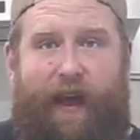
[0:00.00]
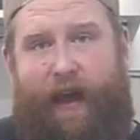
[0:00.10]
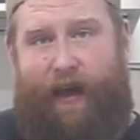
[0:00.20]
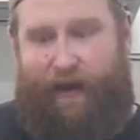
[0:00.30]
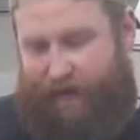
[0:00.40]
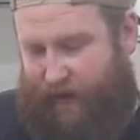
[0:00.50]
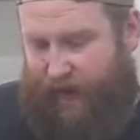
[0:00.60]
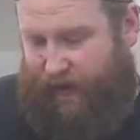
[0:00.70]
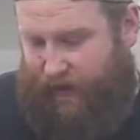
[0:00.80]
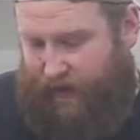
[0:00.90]
and
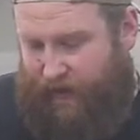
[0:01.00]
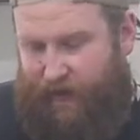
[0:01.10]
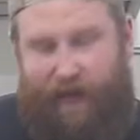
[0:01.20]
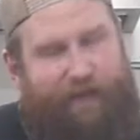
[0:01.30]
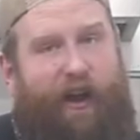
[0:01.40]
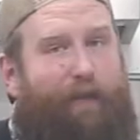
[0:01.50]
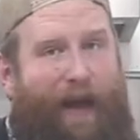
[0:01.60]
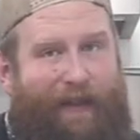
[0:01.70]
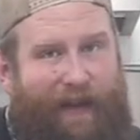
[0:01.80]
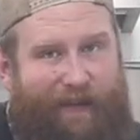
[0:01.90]
that's not a
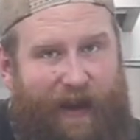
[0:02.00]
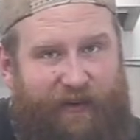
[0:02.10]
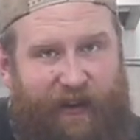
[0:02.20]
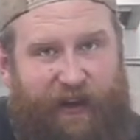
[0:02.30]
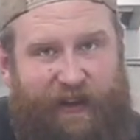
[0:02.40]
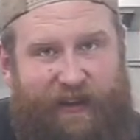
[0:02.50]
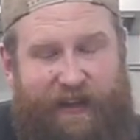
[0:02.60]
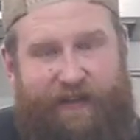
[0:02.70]
bad thing, it's actually a good thing.